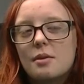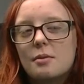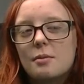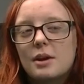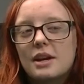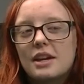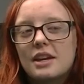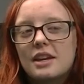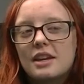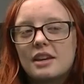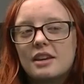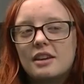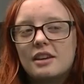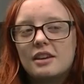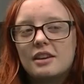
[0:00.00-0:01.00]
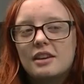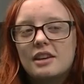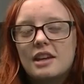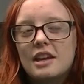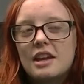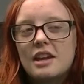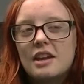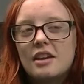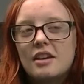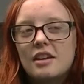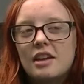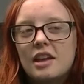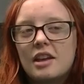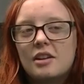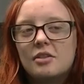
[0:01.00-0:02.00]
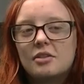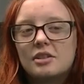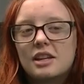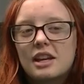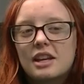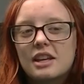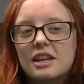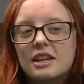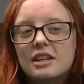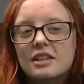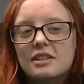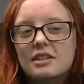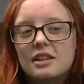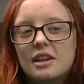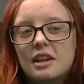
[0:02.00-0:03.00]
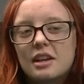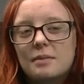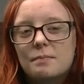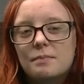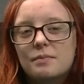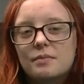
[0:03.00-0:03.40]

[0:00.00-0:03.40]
The way it looks like it's a